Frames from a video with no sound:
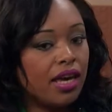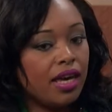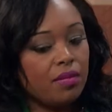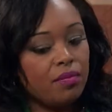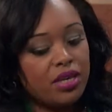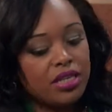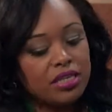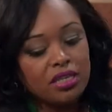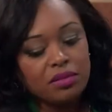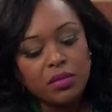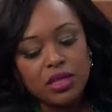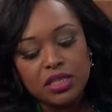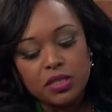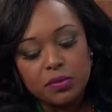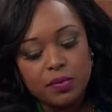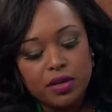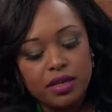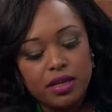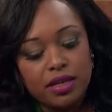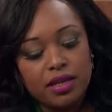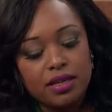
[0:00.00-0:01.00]
And based on my
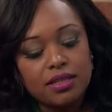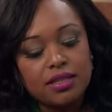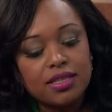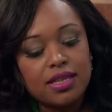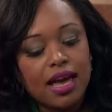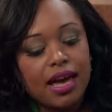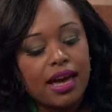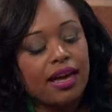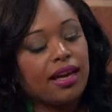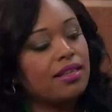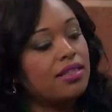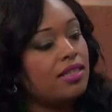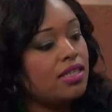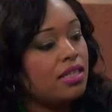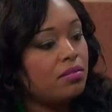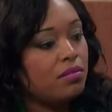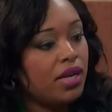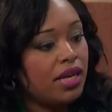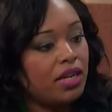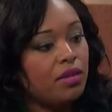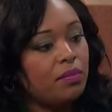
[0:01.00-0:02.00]
experience, I have
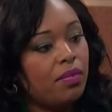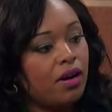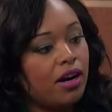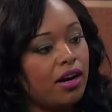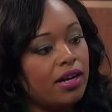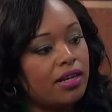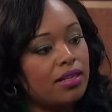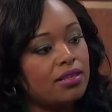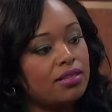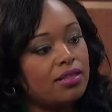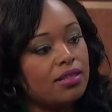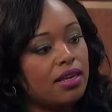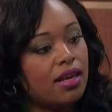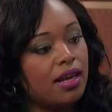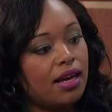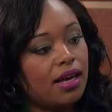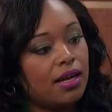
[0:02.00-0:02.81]
seen many parents,